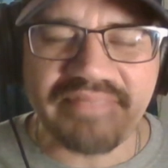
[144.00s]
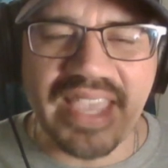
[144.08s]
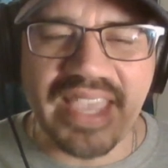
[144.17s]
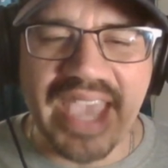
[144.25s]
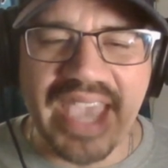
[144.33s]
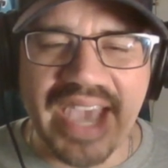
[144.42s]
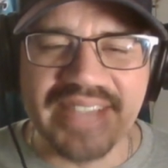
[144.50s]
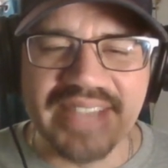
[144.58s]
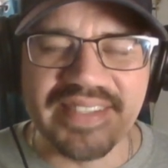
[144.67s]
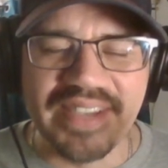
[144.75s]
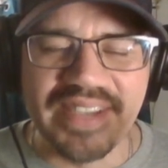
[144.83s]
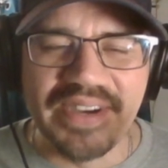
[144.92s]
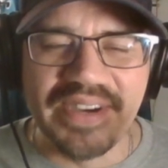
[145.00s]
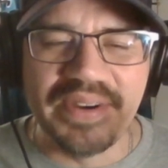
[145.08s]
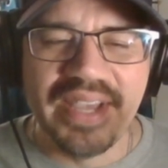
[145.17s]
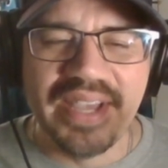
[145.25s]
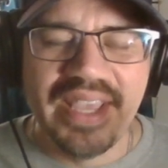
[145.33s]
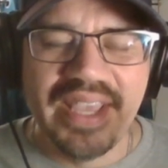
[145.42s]
Yeah, so
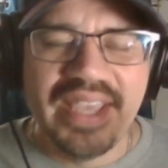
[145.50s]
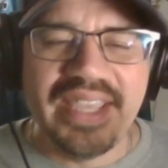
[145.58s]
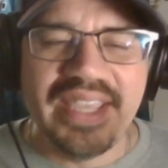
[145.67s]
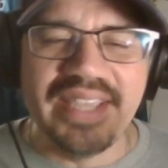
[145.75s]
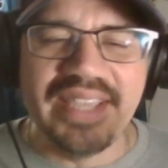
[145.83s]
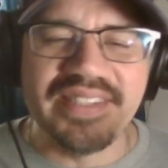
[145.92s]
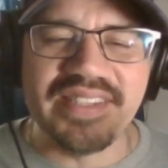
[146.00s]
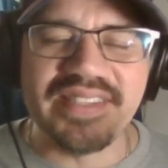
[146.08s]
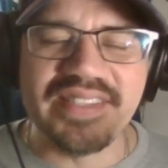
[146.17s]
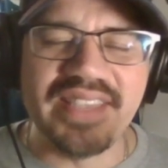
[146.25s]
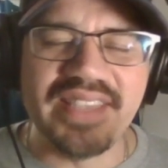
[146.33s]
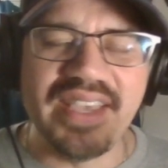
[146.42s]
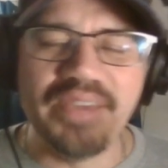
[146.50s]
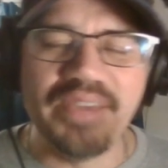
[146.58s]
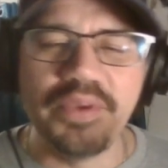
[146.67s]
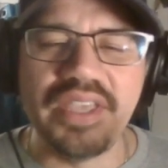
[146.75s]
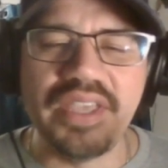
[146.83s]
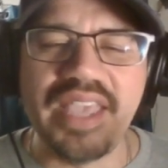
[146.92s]
he ends his
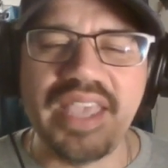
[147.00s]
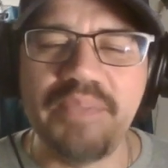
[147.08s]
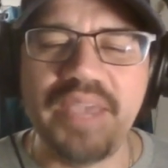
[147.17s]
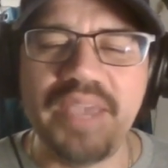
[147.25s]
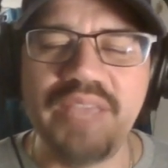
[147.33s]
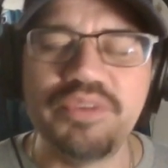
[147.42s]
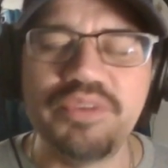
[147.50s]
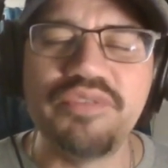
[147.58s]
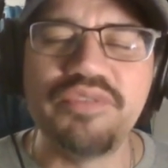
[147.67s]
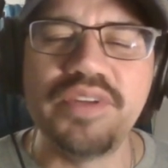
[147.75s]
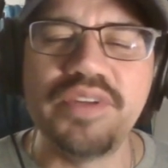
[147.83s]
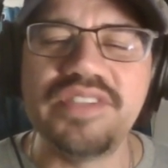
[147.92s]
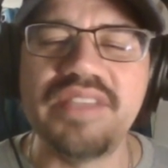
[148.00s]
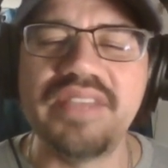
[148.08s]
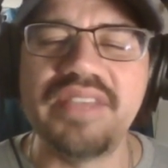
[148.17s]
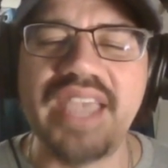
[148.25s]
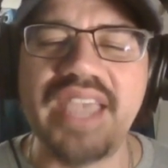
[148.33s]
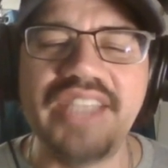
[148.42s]
rookie campaign with 47
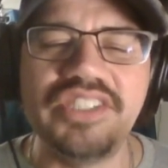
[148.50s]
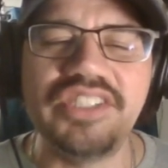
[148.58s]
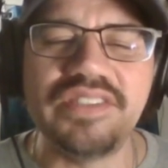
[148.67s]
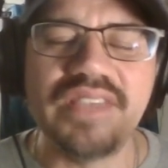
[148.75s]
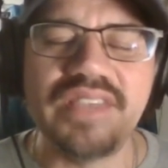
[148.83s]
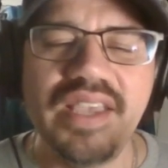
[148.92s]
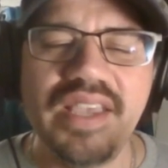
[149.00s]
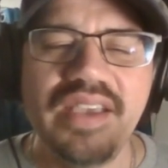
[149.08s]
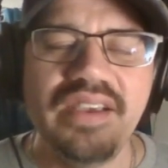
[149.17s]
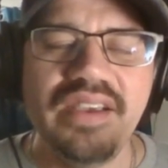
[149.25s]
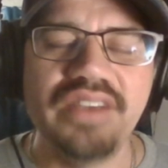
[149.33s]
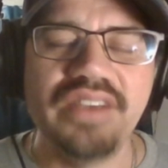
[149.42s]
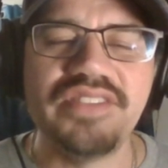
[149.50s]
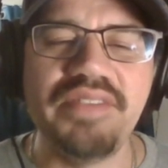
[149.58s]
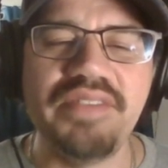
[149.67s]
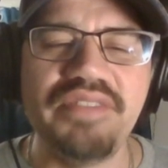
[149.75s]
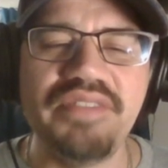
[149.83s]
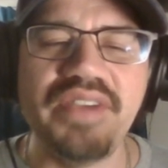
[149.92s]
catches on
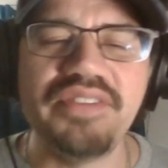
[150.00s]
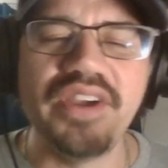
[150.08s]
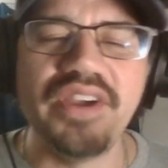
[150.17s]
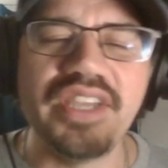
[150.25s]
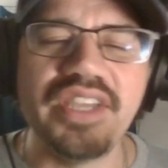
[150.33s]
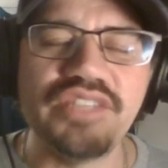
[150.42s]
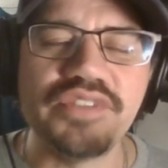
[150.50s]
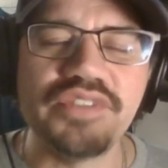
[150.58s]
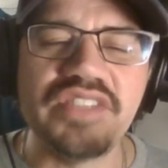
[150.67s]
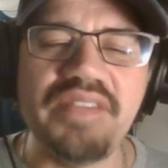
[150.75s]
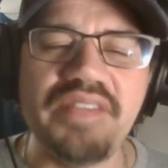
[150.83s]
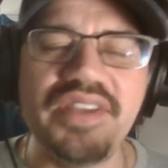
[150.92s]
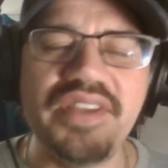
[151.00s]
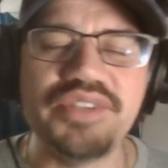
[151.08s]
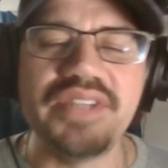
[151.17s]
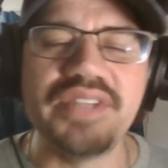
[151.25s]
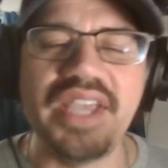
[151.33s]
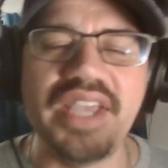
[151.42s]
75 targets for
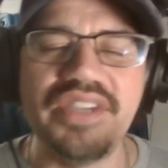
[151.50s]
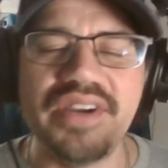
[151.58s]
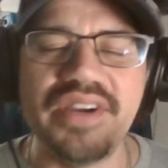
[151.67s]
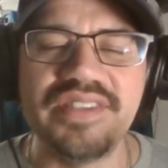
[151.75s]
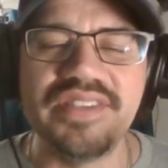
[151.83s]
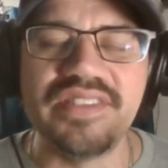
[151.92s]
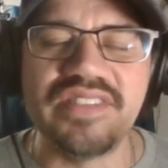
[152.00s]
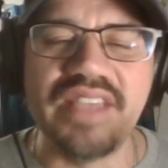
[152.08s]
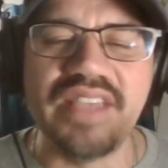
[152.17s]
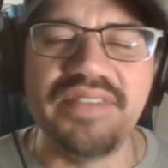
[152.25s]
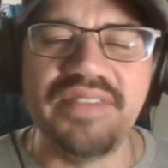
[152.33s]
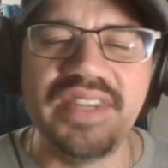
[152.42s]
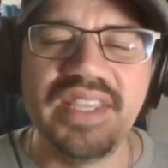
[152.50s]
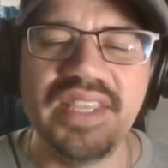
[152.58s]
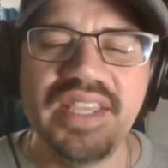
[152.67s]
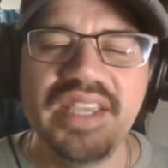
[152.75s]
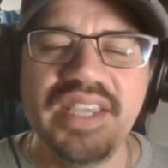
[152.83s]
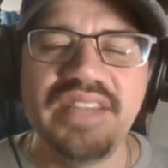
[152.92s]
709 yards and 7
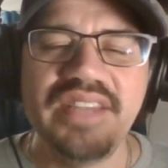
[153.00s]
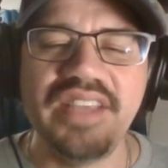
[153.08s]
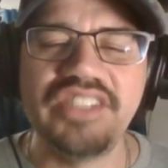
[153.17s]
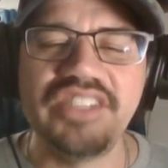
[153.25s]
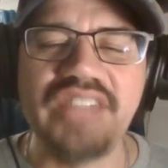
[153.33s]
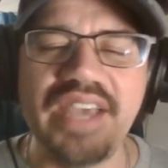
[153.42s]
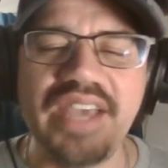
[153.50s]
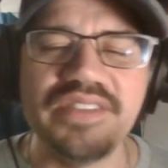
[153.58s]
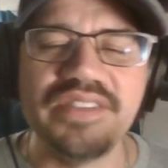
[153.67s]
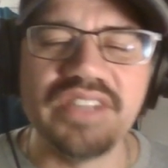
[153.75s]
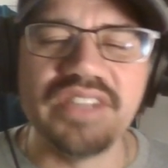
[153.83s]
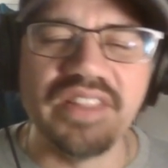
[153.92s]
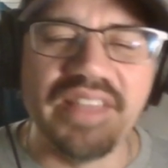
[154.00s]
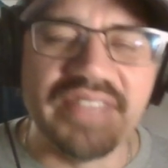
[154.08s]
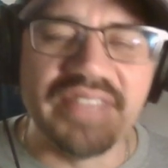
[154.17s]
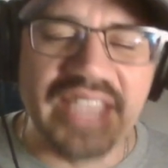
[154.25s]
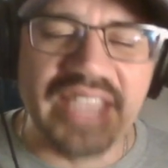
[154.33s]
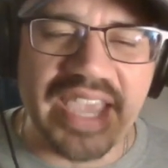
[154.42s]
touchdowns in
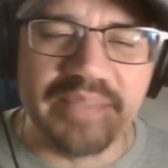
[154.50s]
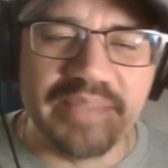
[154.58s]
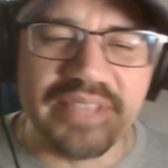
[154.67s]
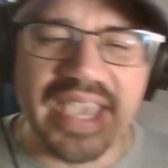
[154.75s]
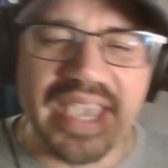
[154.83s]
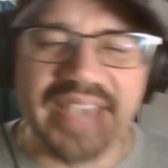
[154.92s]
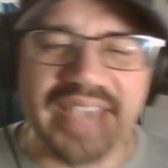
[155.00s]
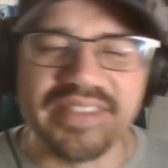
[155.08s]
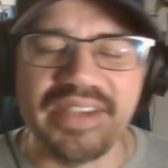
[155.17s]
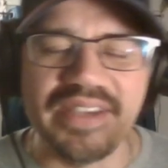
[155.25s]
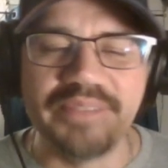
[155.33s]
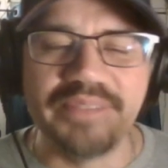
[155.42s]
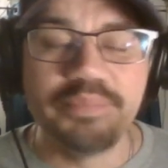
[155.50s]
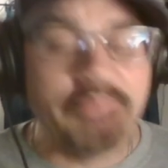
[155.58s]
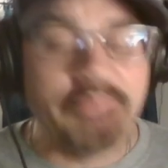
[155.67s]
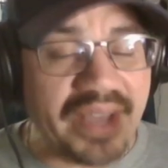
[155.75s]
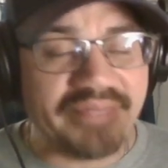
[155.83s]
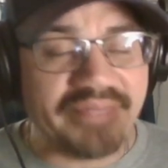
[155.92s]
11 games. Yeah, so.
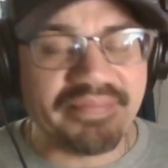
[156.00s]
But